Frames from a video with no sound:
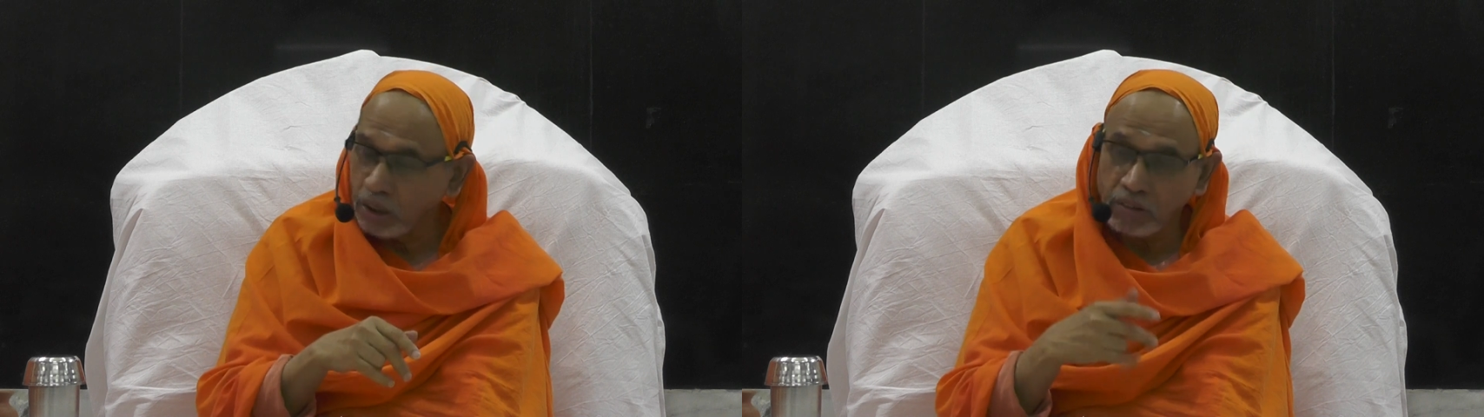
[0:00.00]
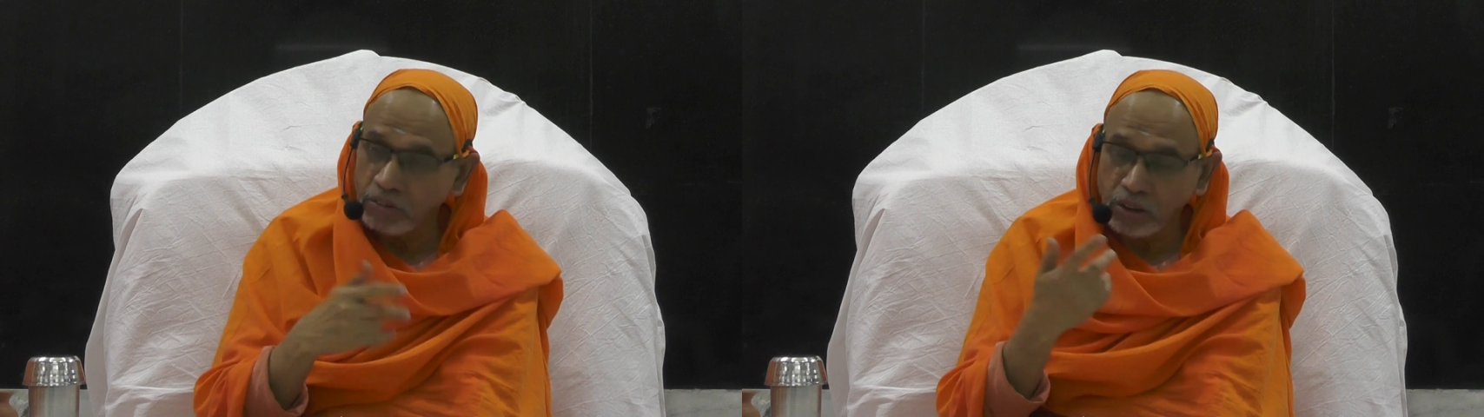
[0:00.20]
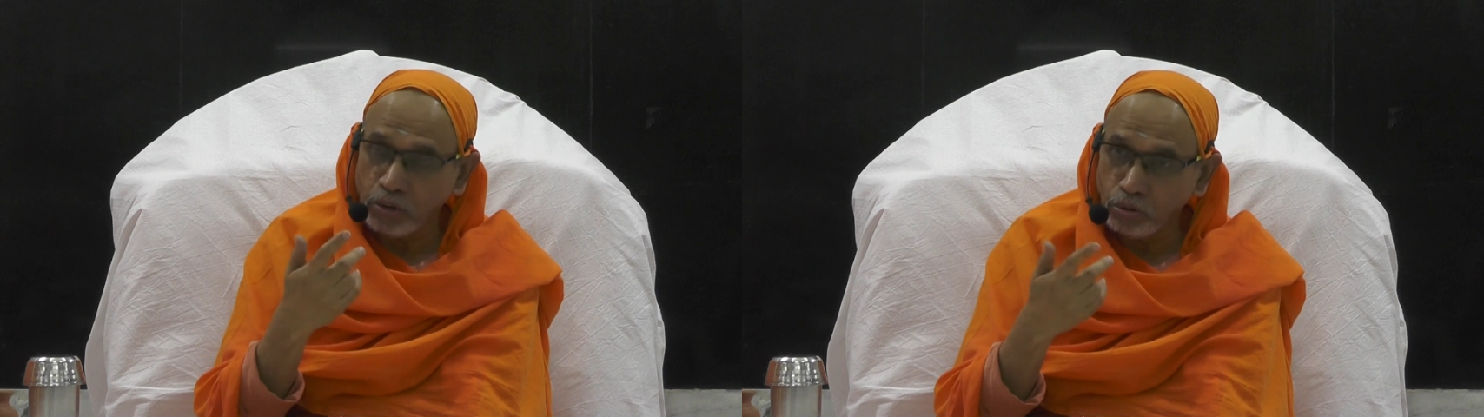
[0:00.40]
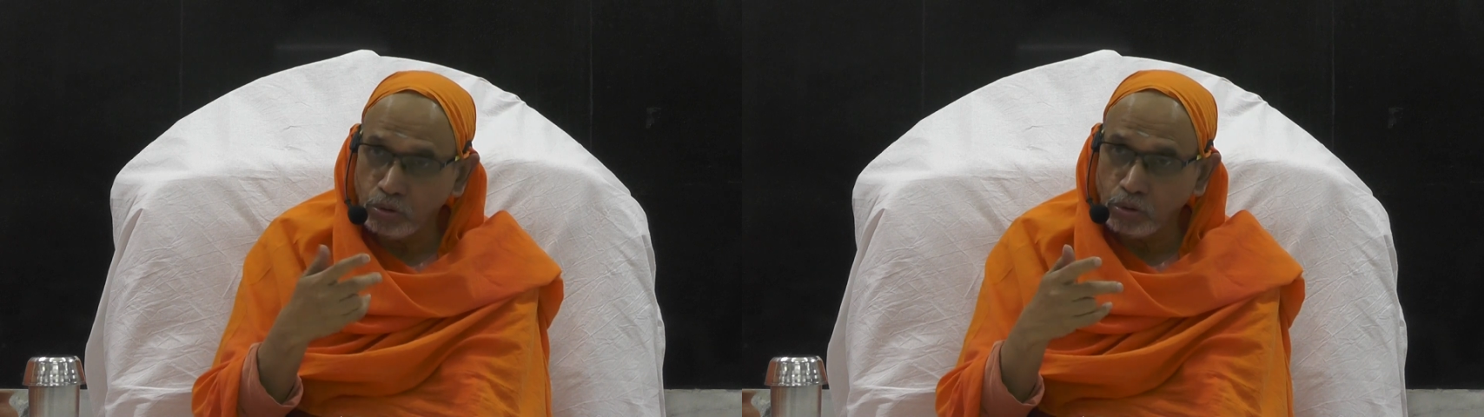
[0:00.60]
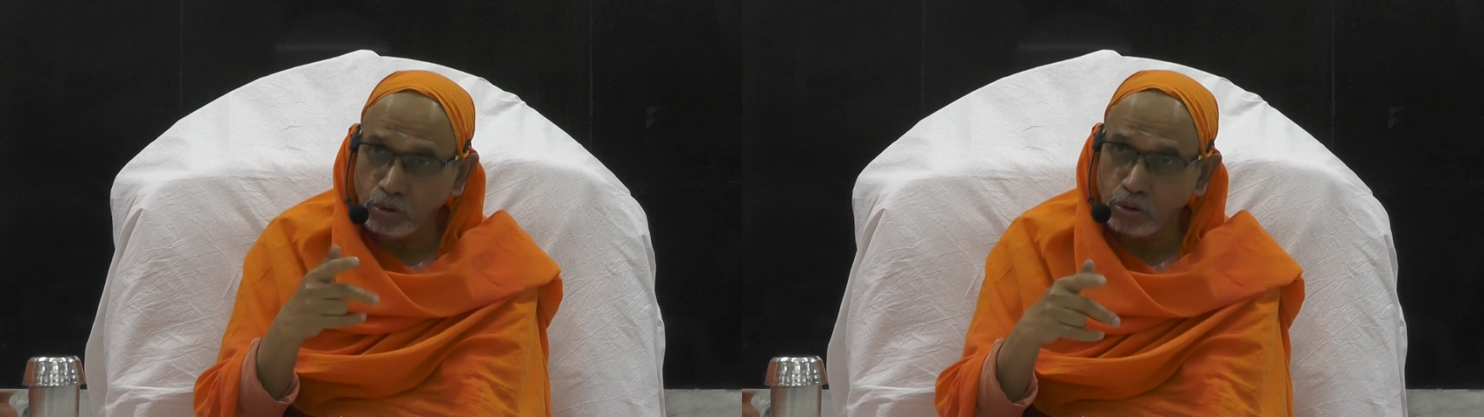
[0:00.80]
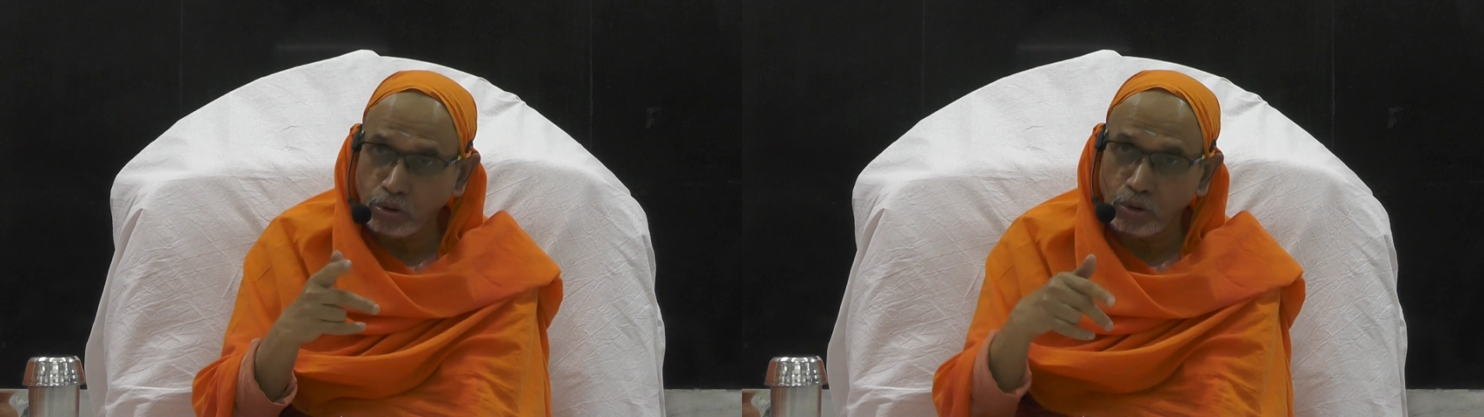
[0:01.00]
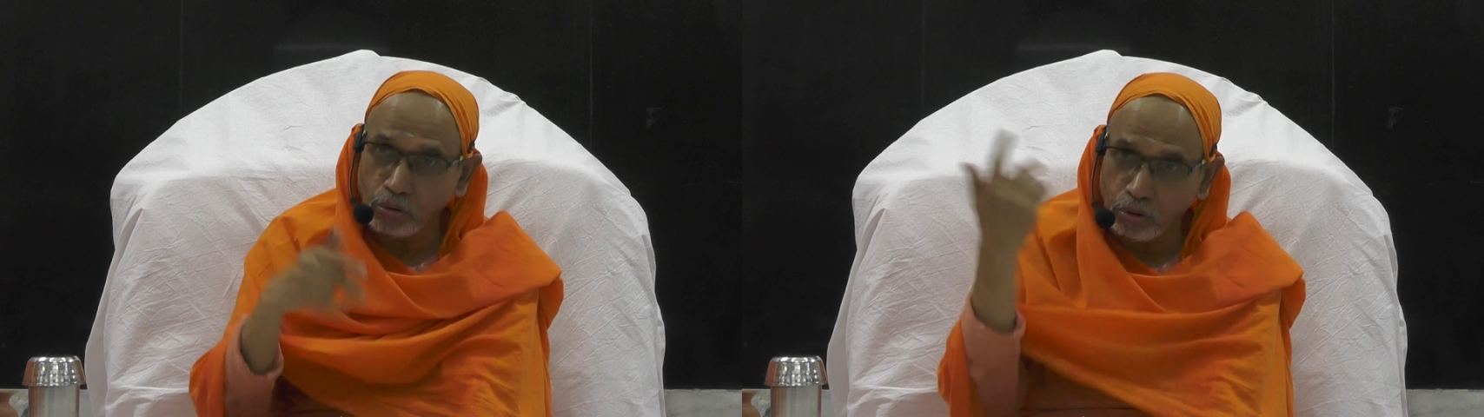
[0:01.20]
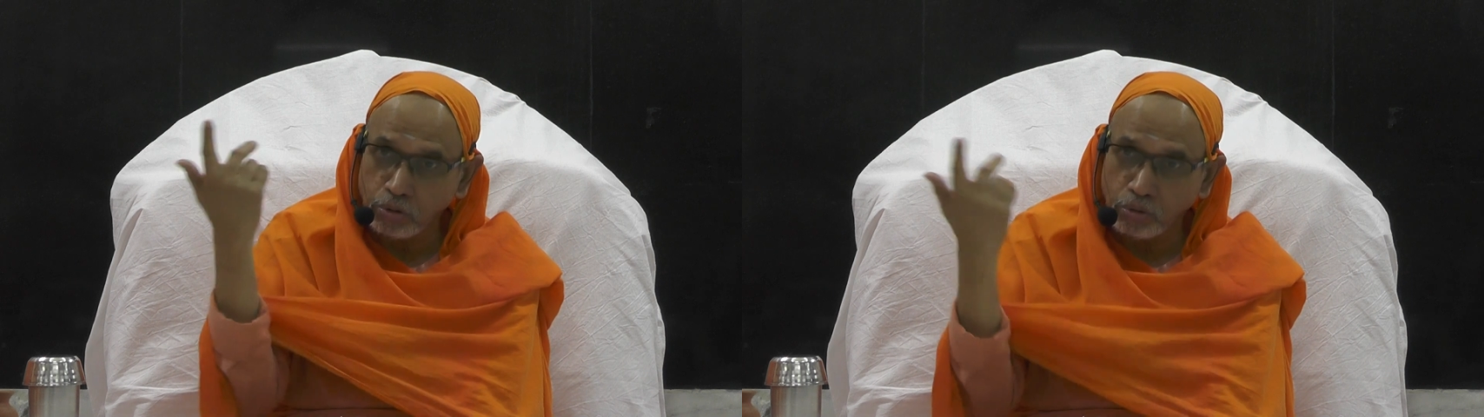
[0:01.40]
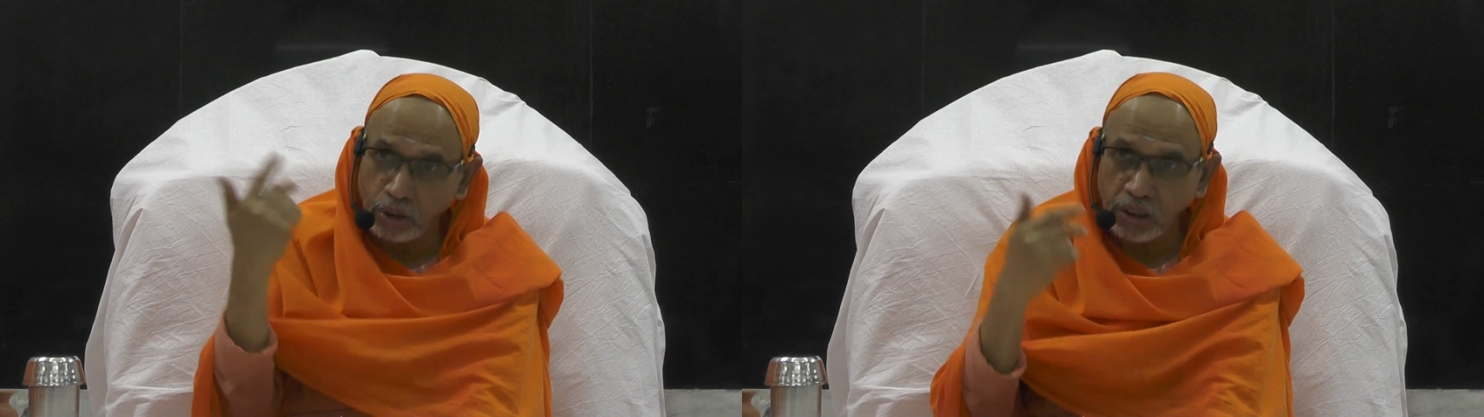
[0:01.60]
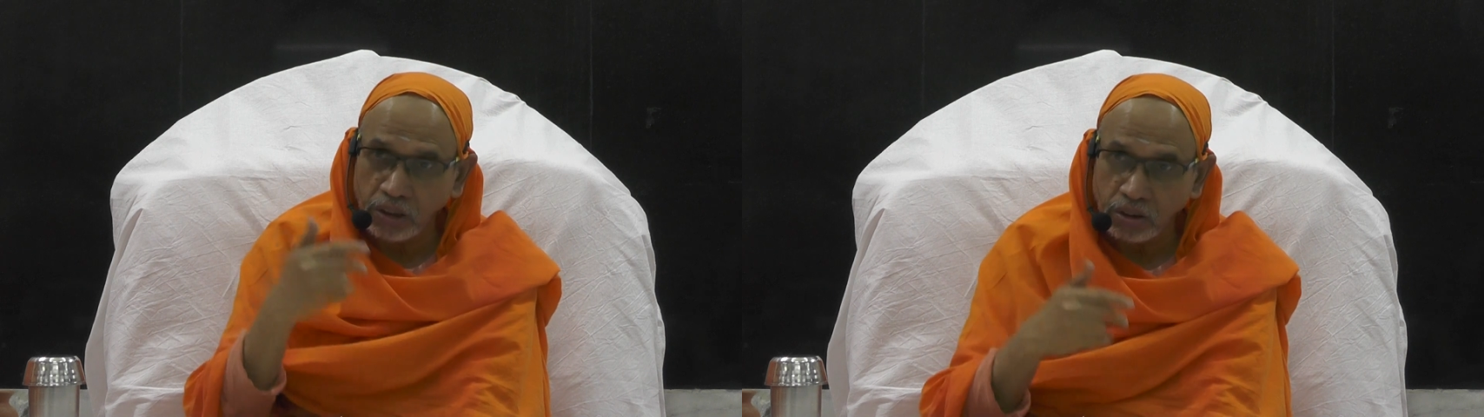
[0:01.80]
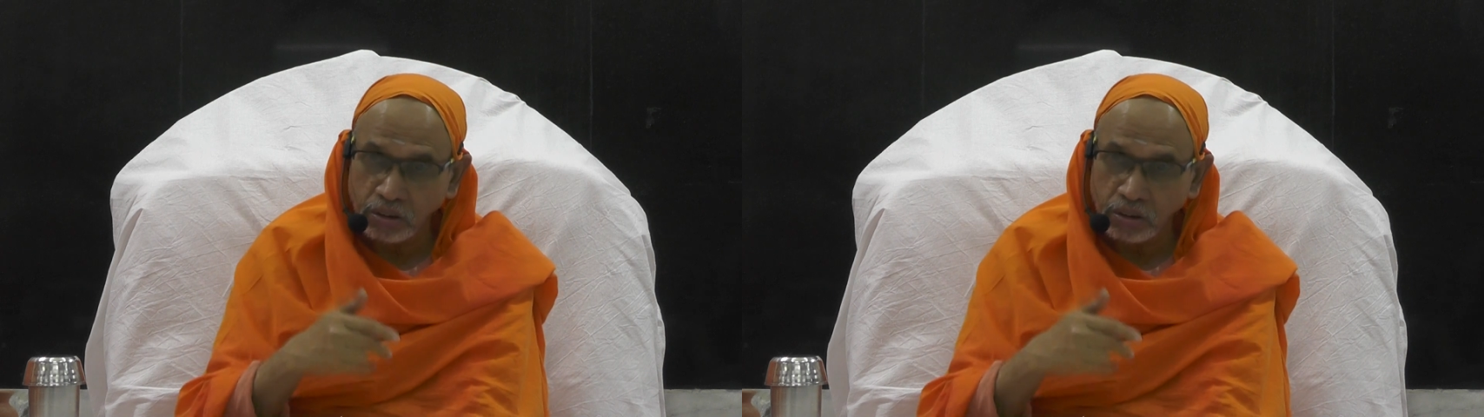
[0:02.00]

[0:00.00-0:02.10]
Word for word: Otherwise, how do you know that you are going to die?